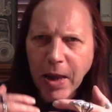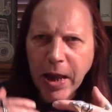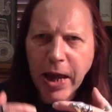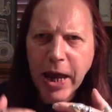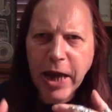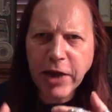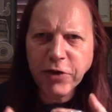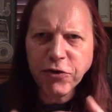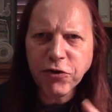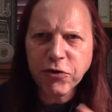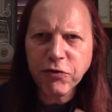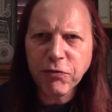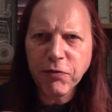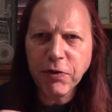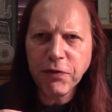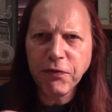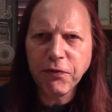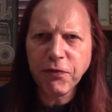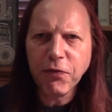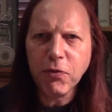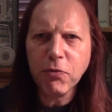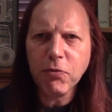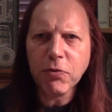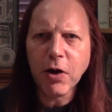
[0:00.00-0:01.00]
estery
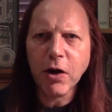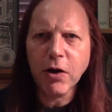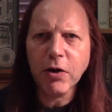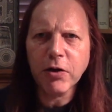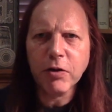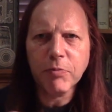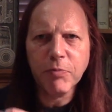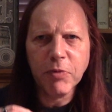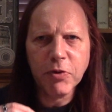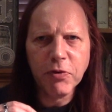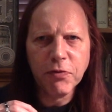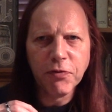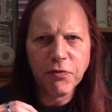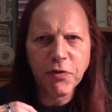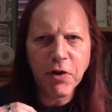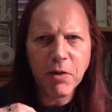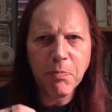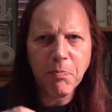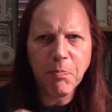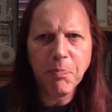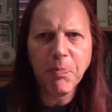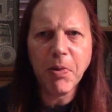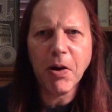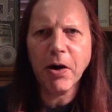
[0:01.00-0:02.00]
fruit kind of moves
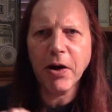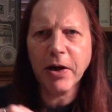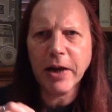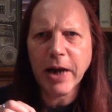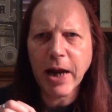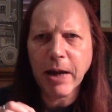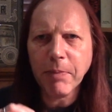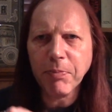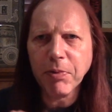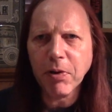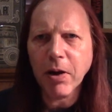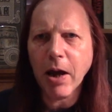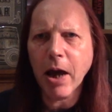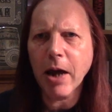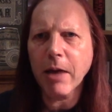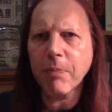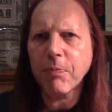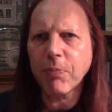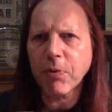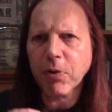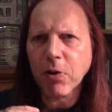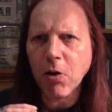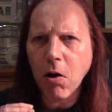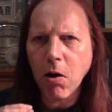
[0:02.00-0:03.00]
in, pineapple,
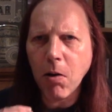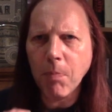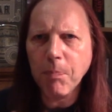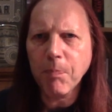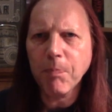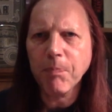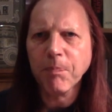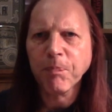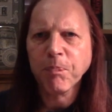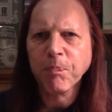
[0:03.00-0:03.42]
apricot,